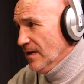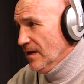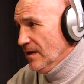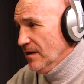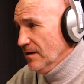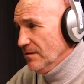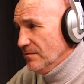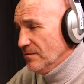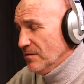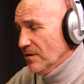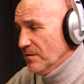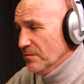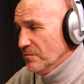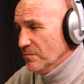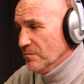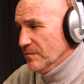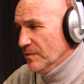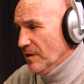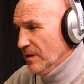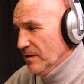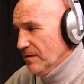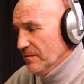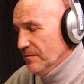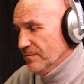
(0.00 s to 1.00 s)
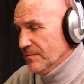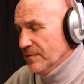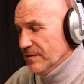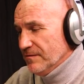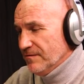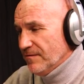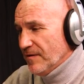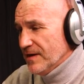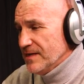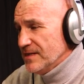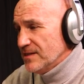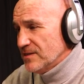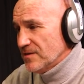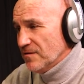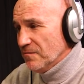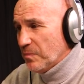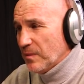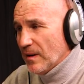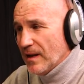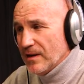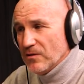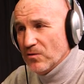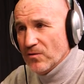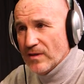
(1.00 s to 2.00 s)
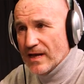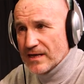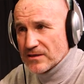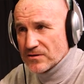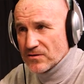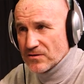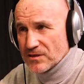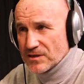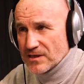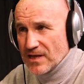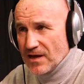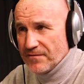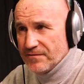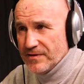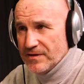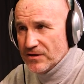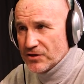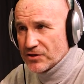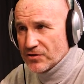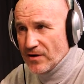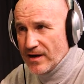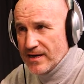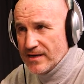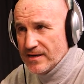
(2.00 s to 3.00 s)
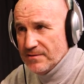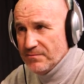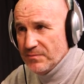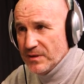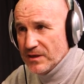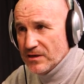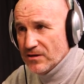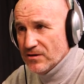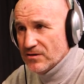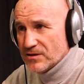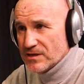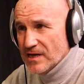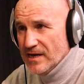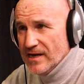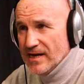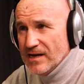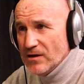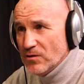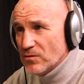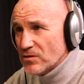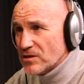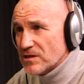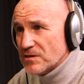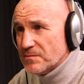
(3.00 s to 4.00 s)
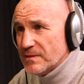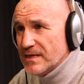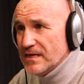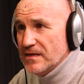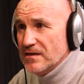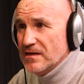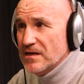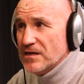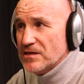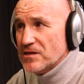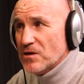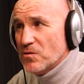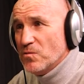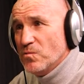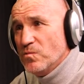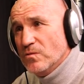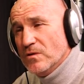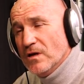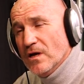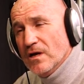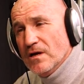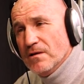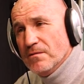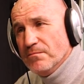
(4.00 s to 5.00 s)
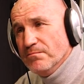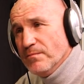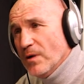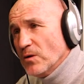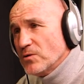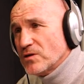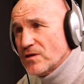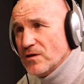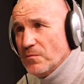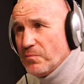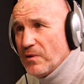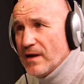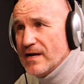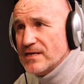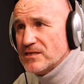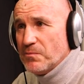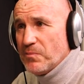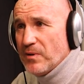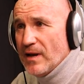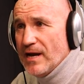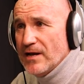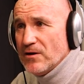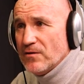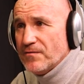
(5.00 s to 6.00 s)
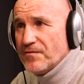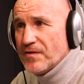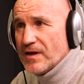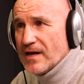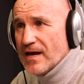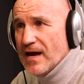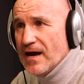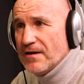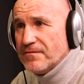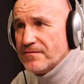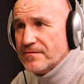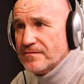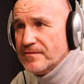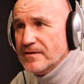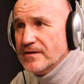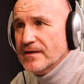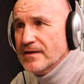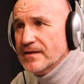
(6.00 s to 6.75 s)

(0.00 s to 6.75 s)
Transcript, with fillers: and uh, uh, phases of play, all that sort of stuff in the training, because it looks to me as though most of the players are playing off the cuff.